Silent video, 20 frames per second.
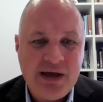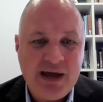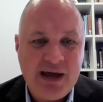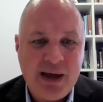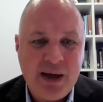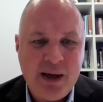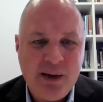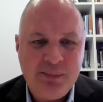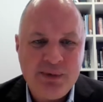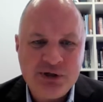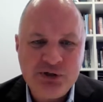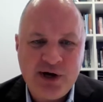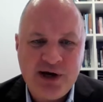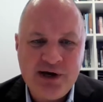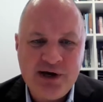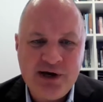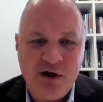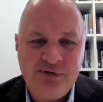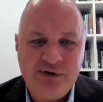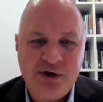but
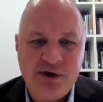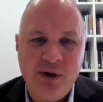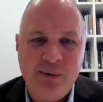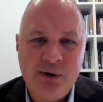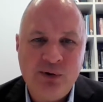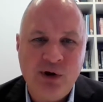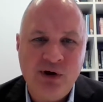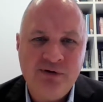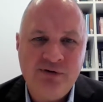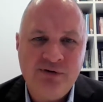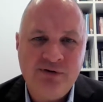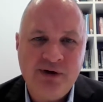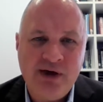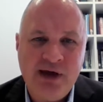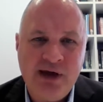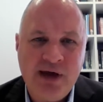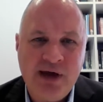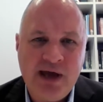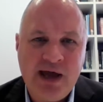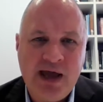trading off economic
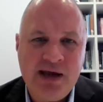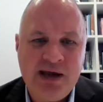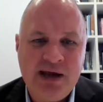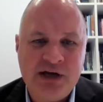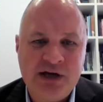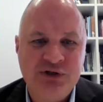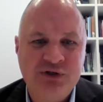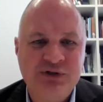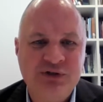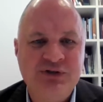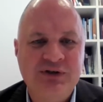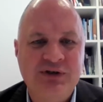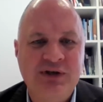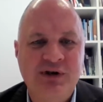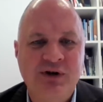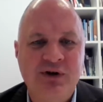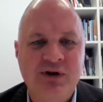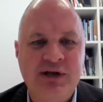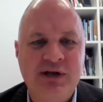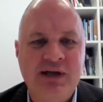welfare and national
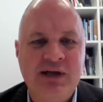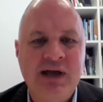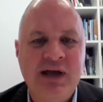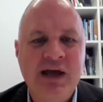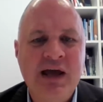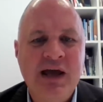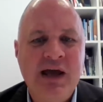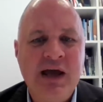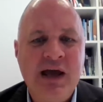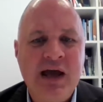security,